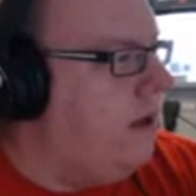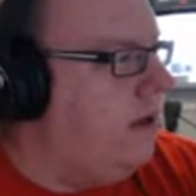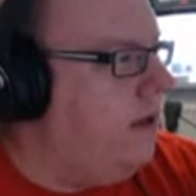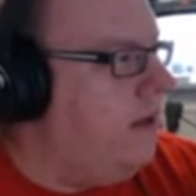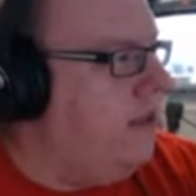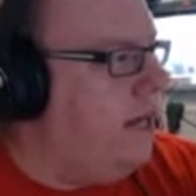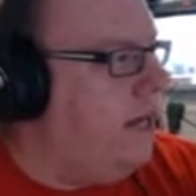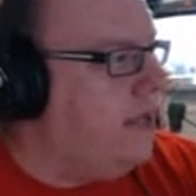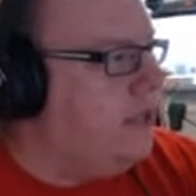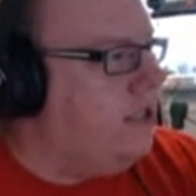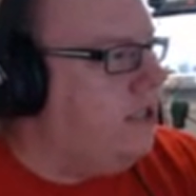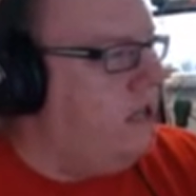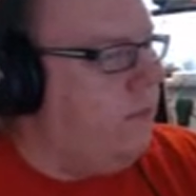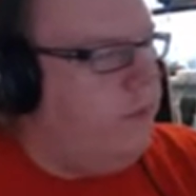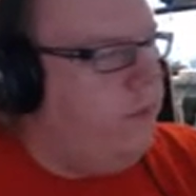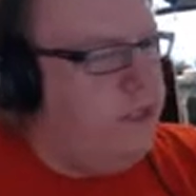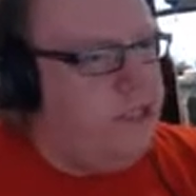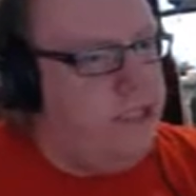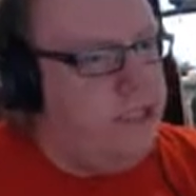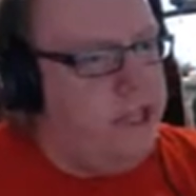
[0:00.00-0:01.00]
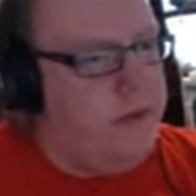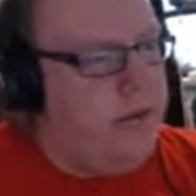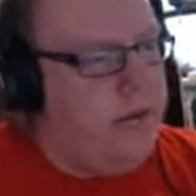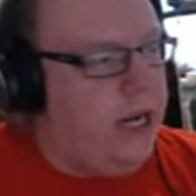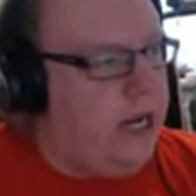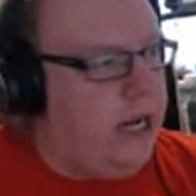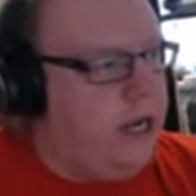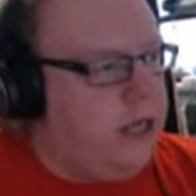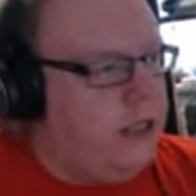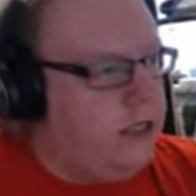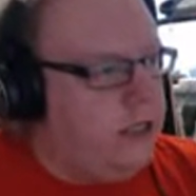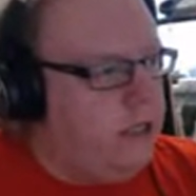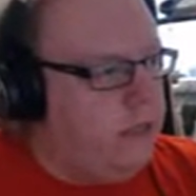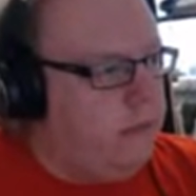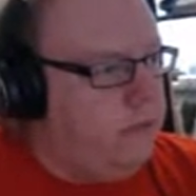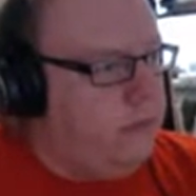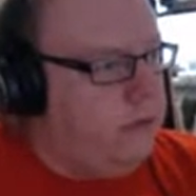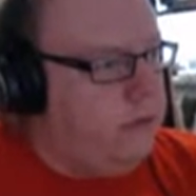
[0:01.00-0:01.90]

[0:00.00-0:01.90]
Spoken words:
Next time we see him, I'll ask him.